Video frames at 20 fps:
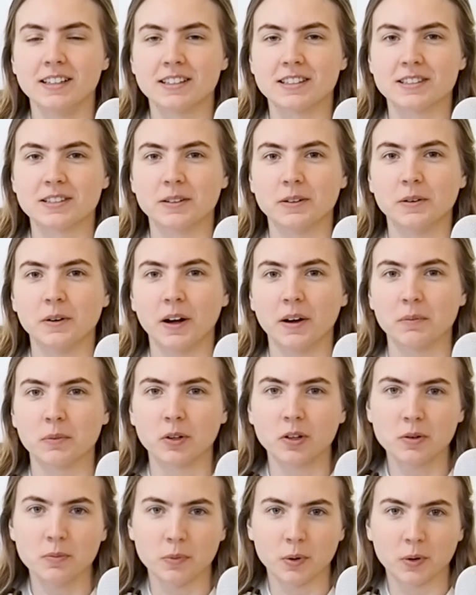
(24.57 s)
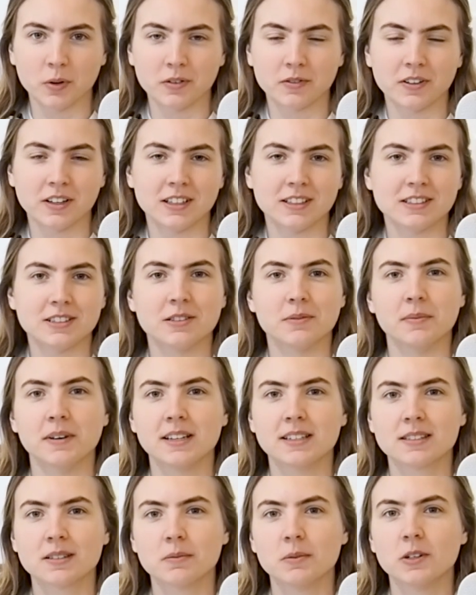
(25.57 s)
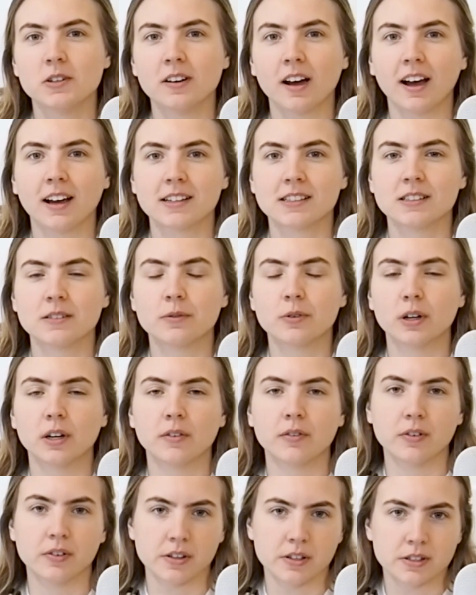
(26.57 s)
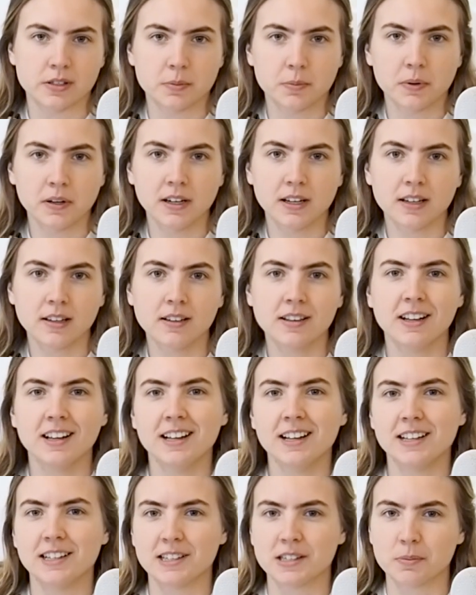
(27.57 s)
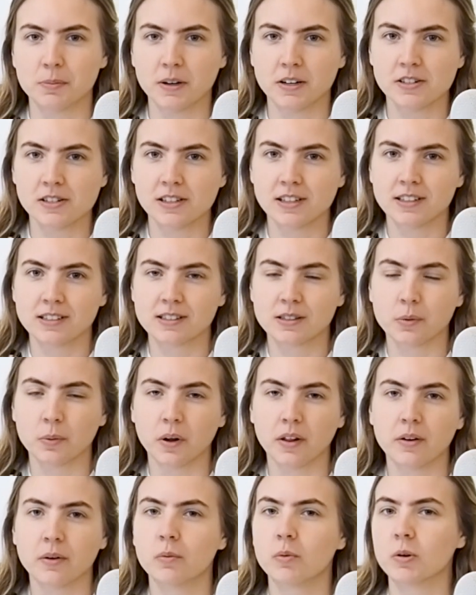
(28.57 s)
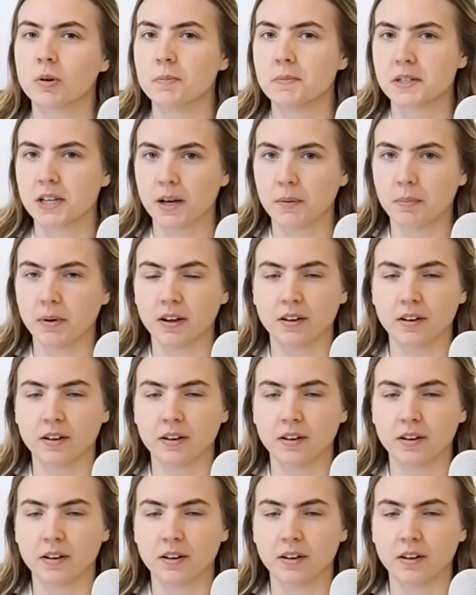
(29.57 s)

So I'm really motivated to make some new activewear for the spring, especially as the weather warms up.